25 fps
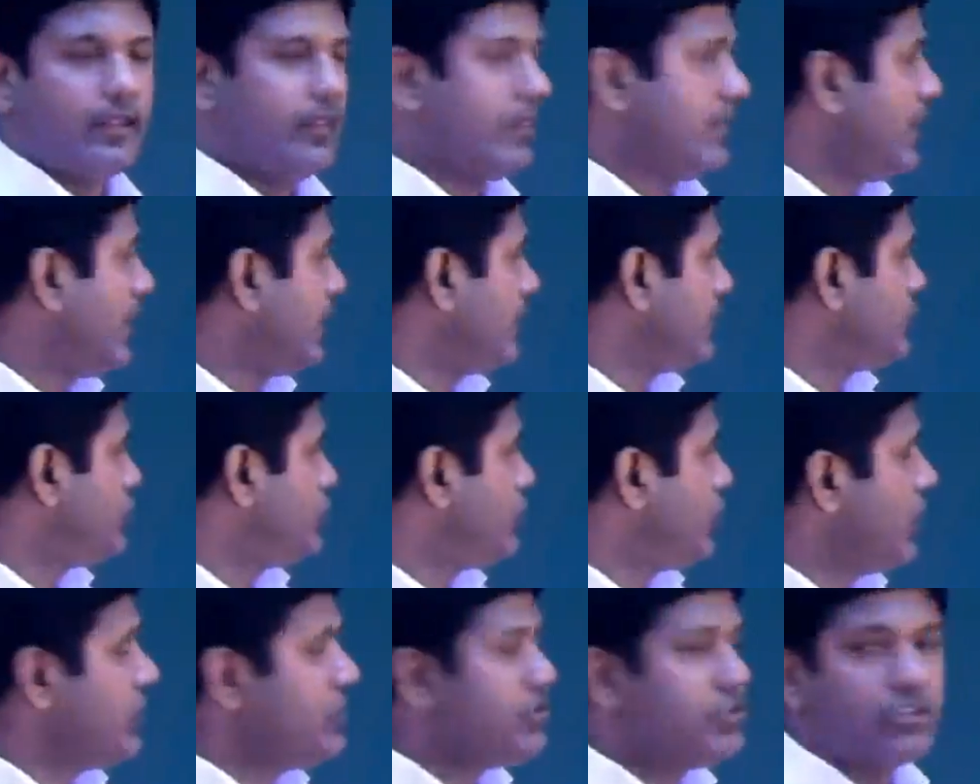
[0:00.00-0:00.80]
that
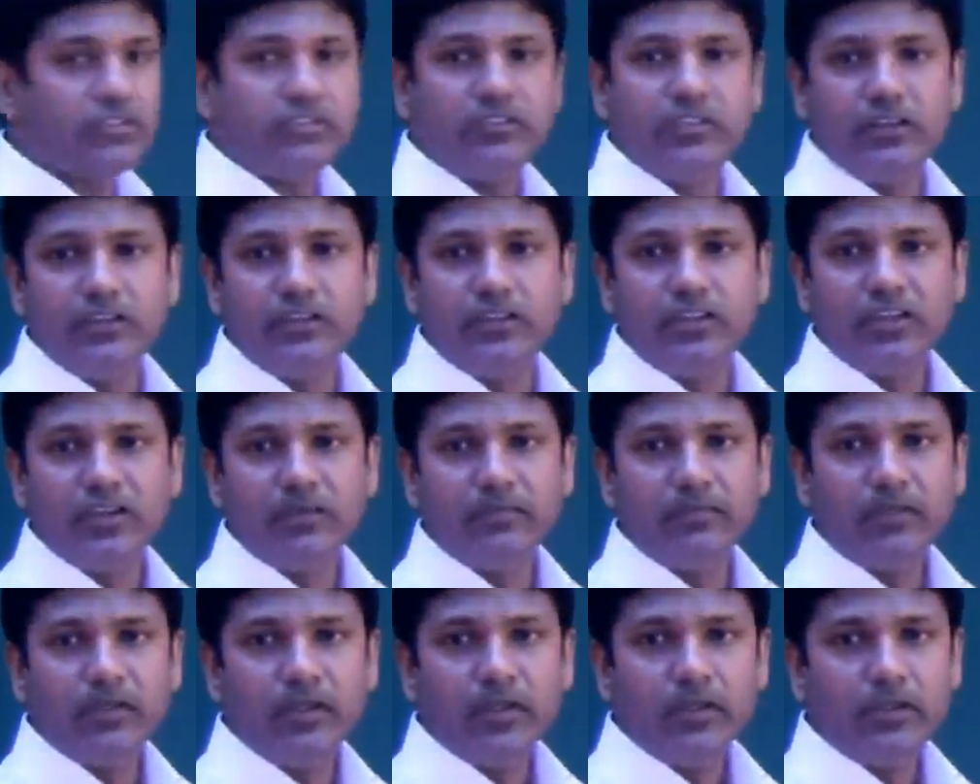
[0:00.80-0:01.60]
changes the
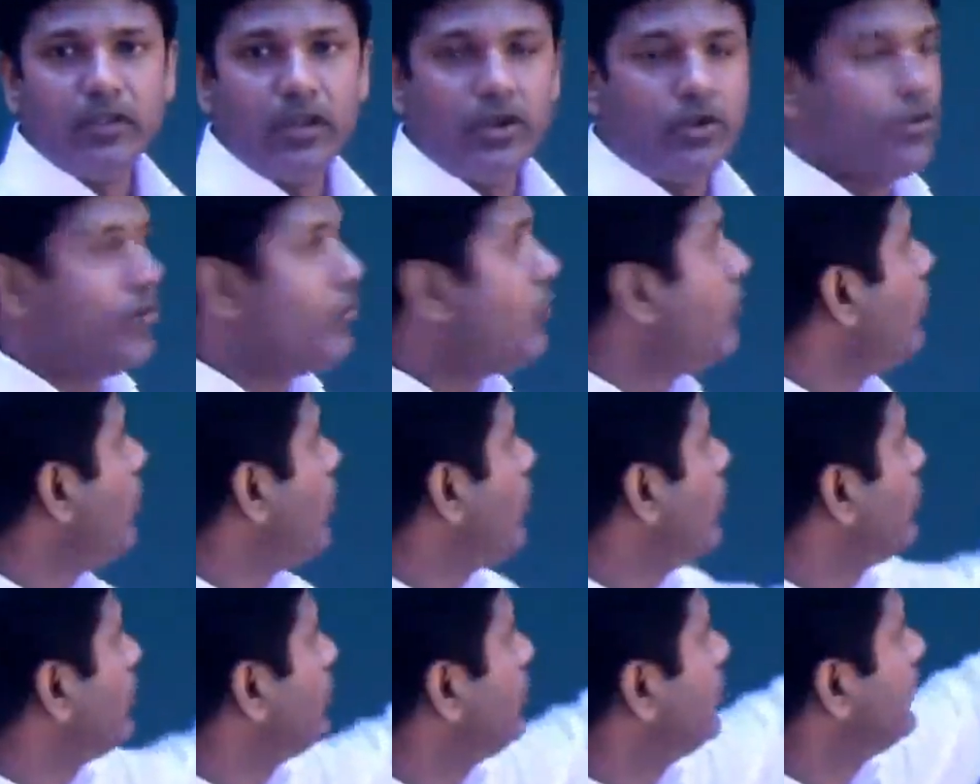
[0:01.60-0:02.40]
term. They're no
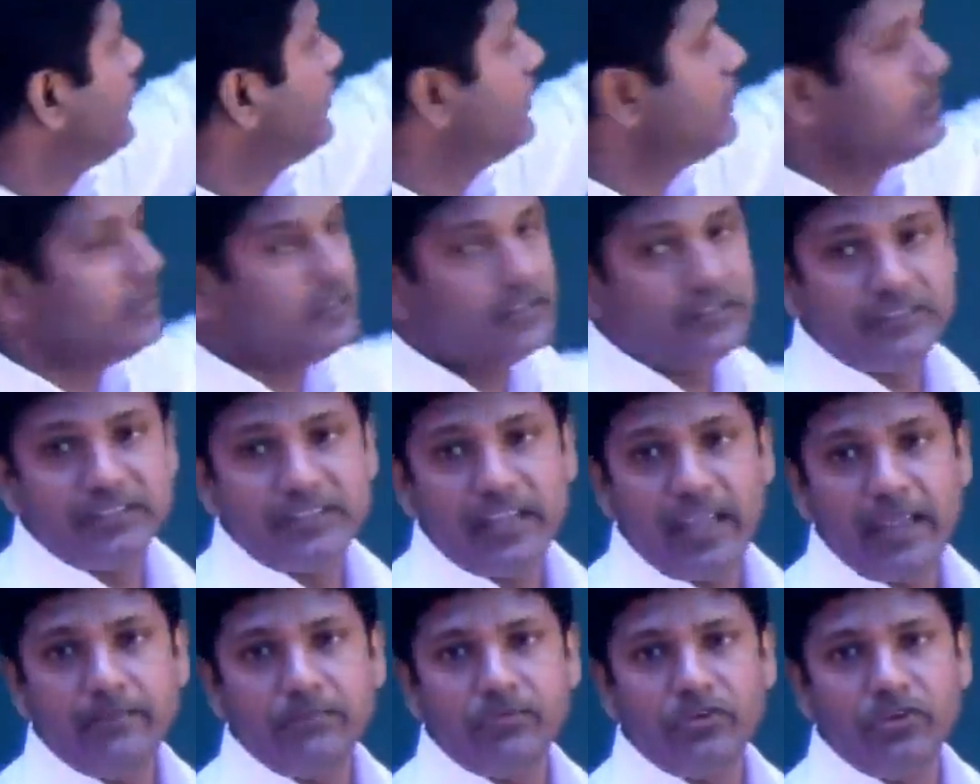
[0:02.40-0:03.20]
longer
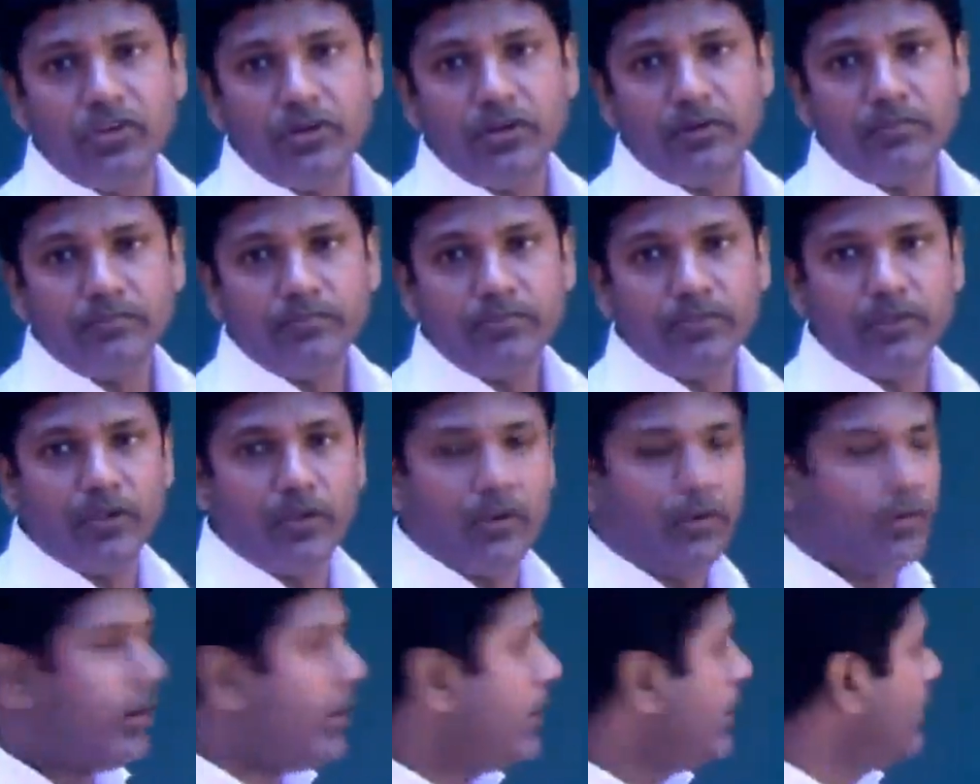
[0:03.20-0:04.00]
same term.
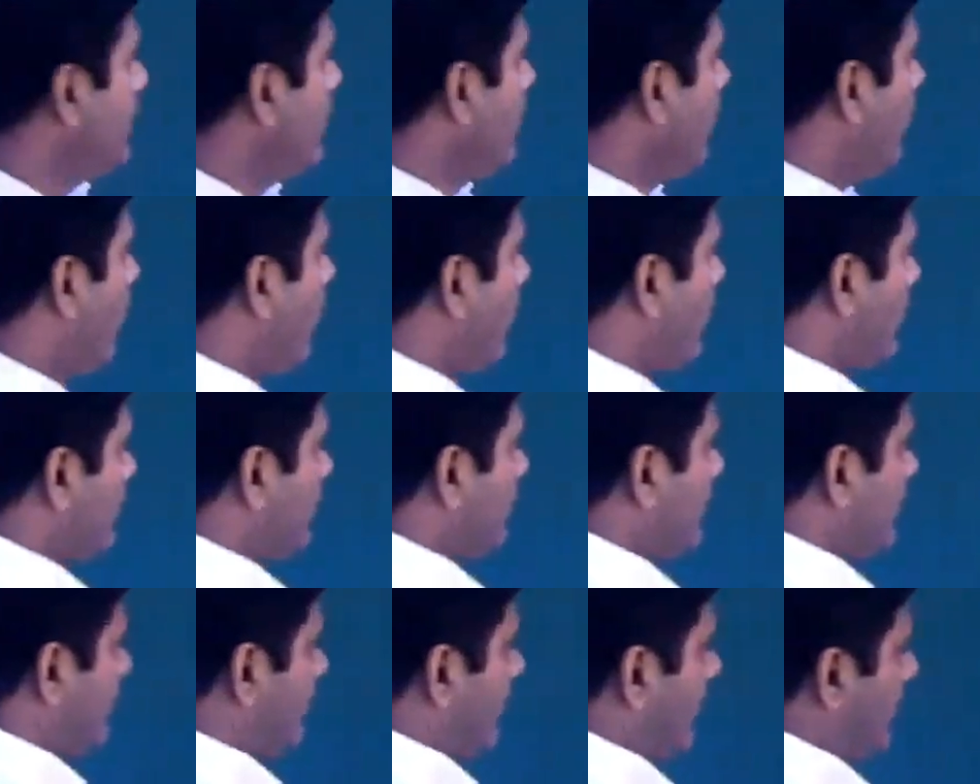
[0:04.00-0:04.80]
Alright, or
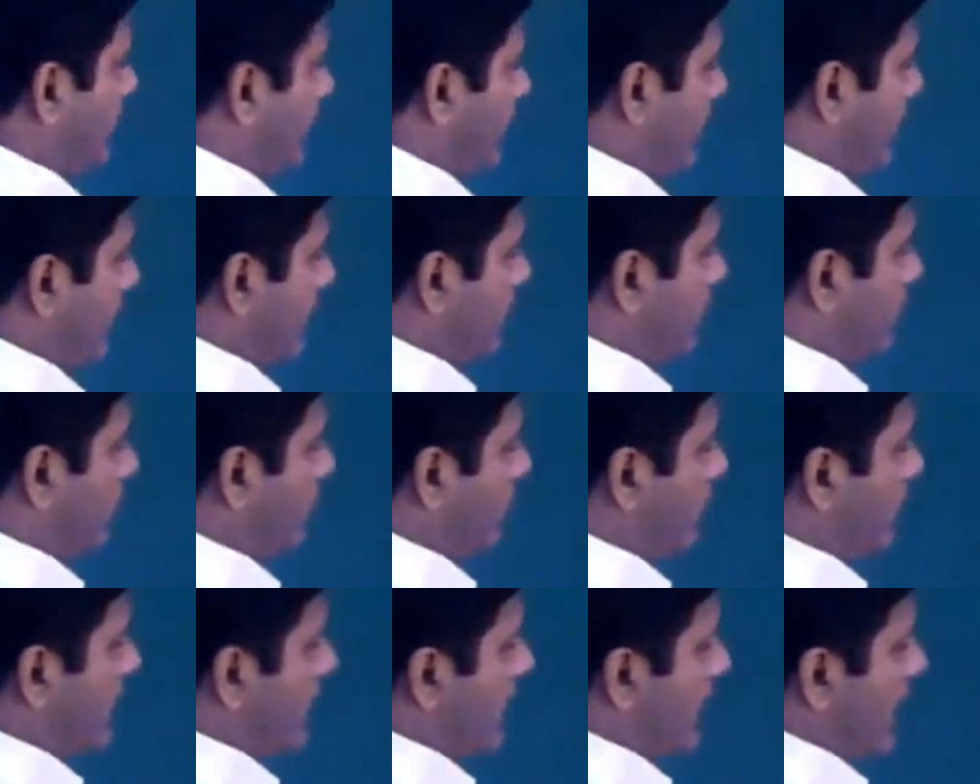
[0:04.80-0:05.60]
even if I put
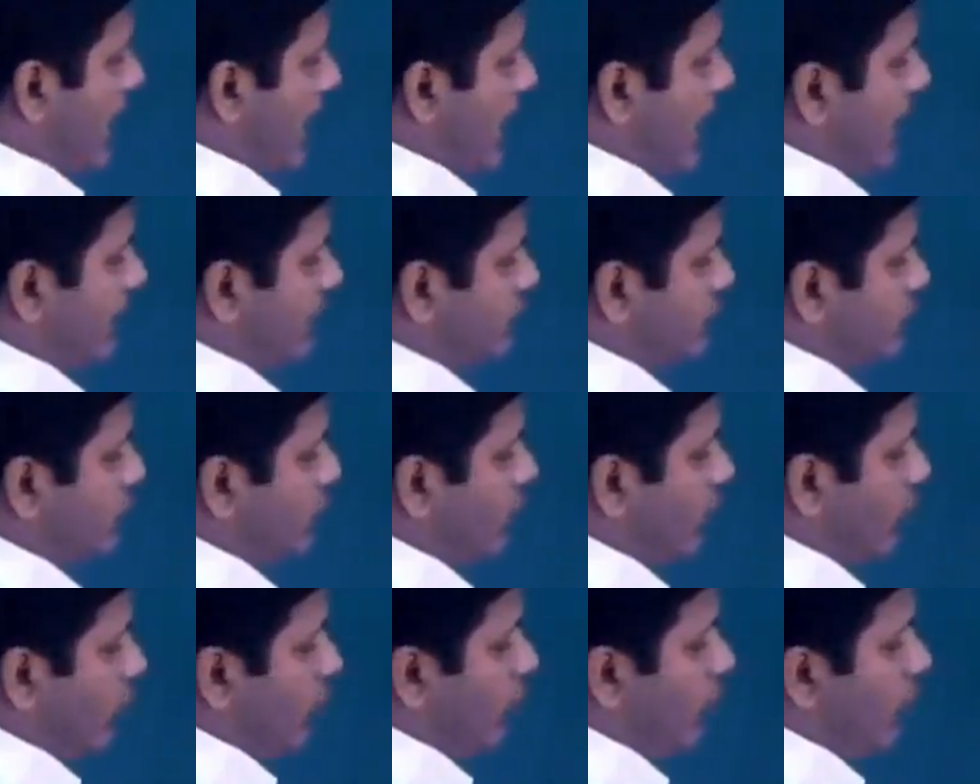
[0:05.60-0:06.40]

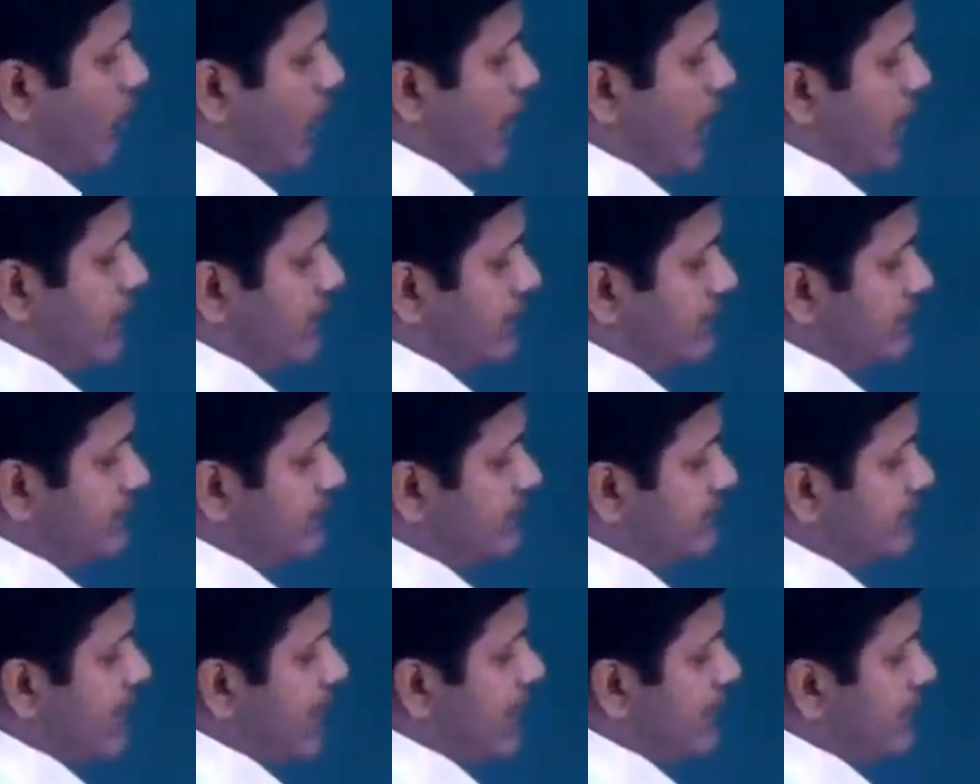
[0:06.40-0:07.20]

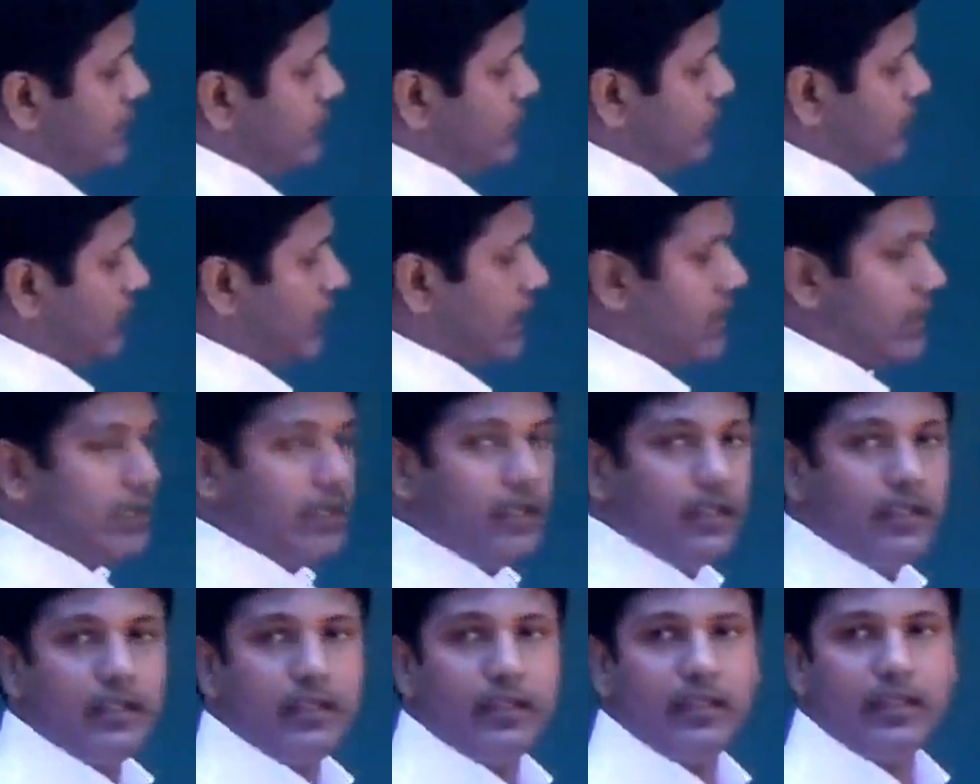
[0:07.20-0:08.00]
3xyz to it,
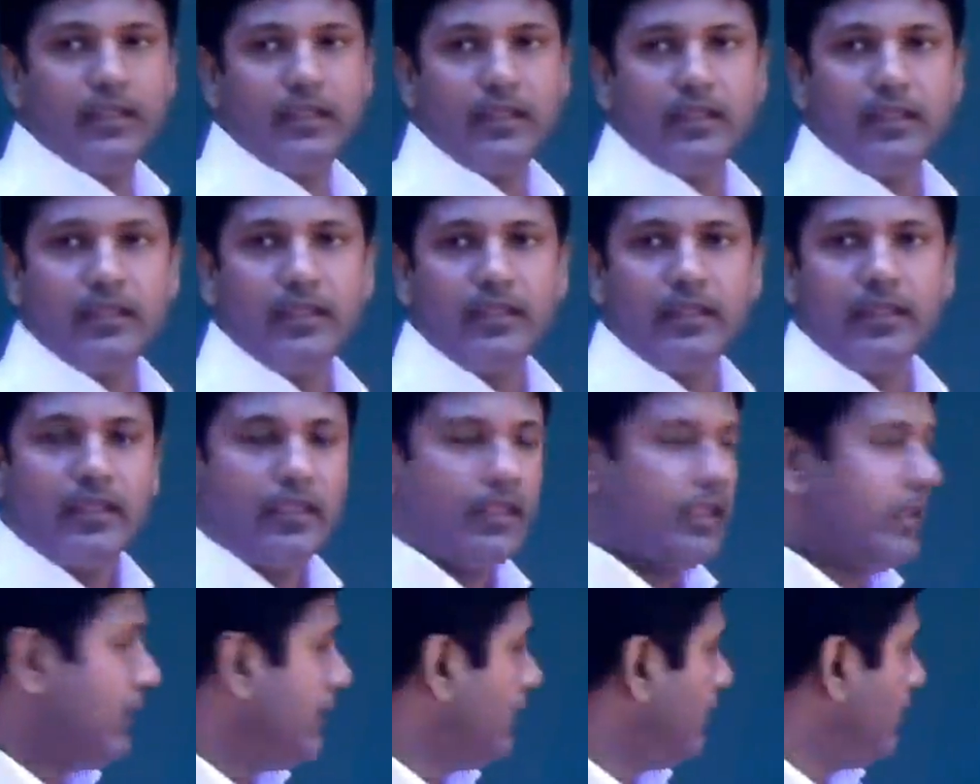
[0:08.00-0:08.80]

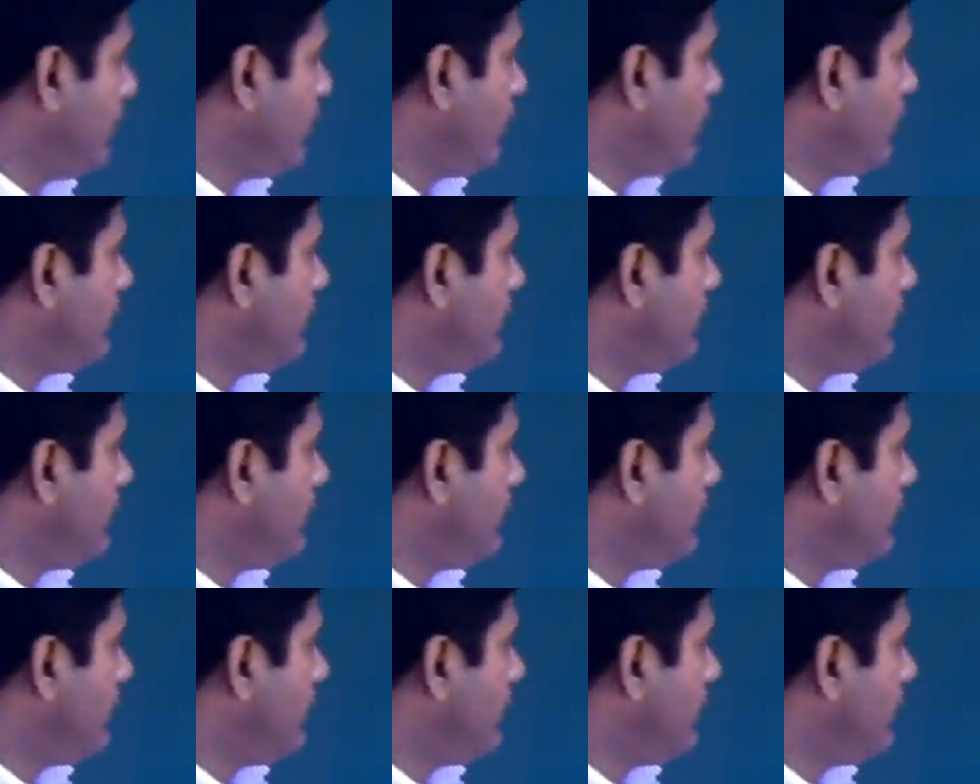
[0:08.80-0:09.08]
even though